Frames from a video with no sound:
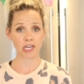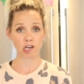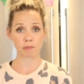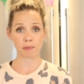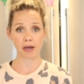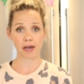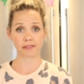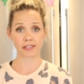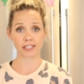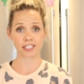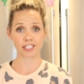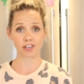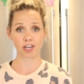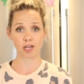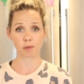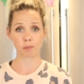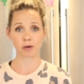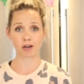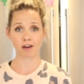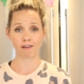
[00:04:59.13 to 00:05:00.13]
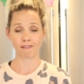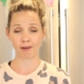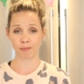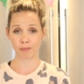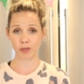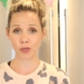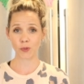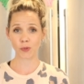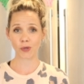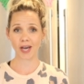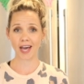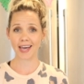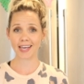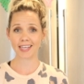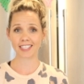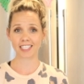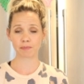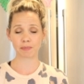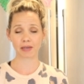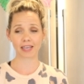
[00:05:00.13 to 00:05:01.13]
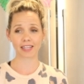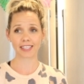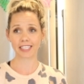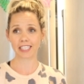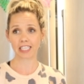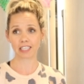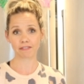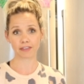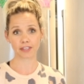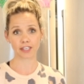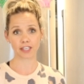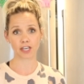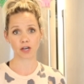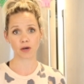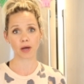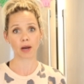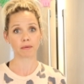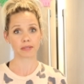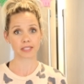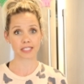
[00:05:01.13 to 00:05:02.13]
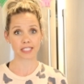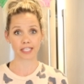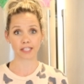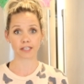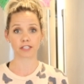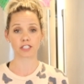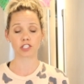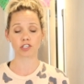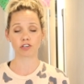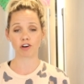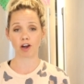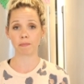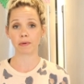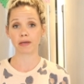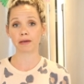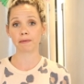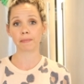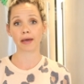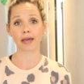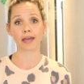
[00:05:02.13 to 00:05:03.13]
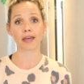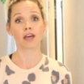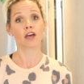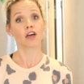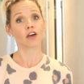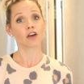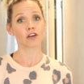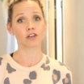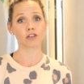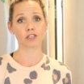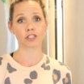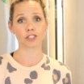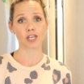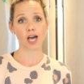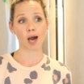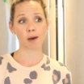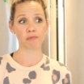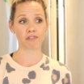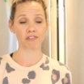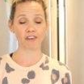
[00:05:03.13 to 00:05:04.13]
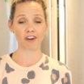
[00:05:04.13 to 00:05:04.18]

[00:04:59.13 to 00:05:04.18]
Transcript: out about this scraper from you guys in my cleaning video. I was sitting here scrubbing my cooktop